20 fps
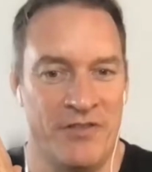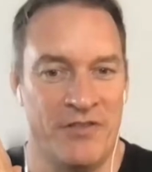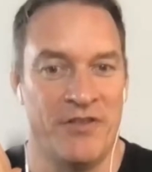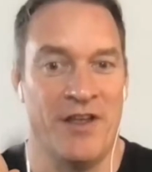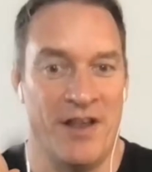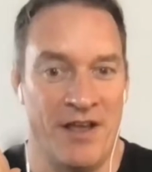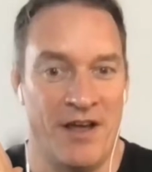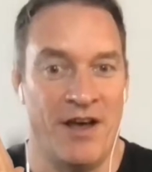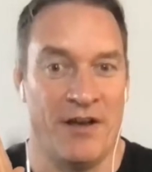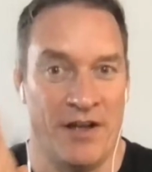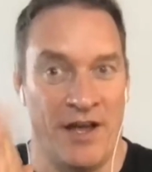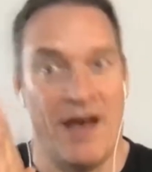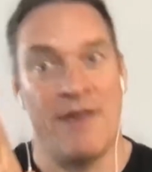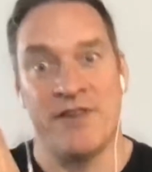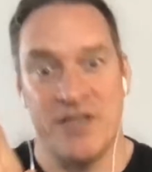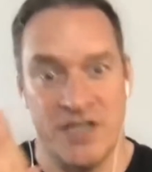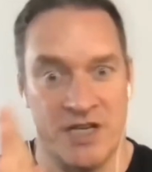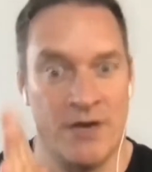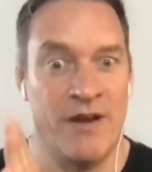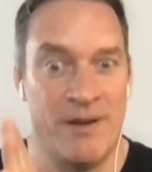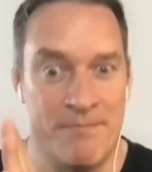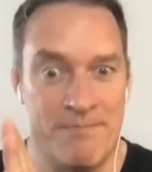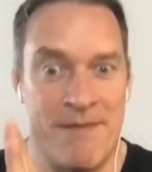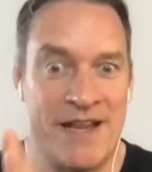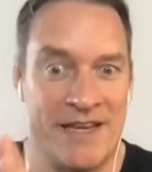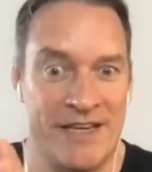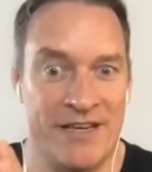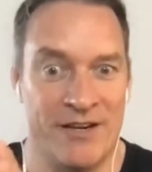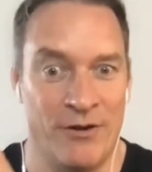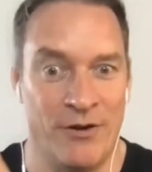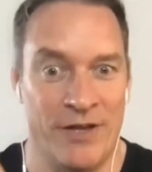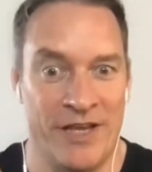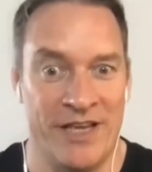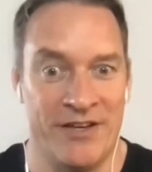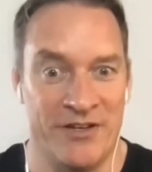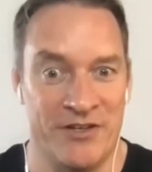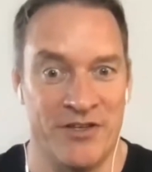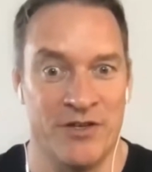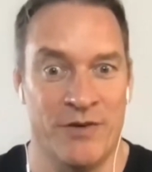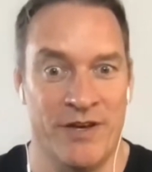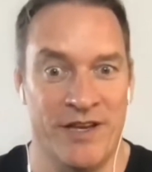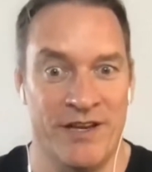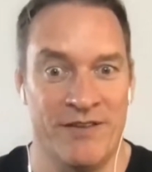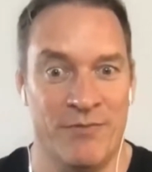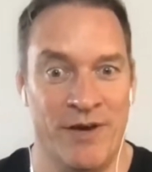that, are having to go in manually and do it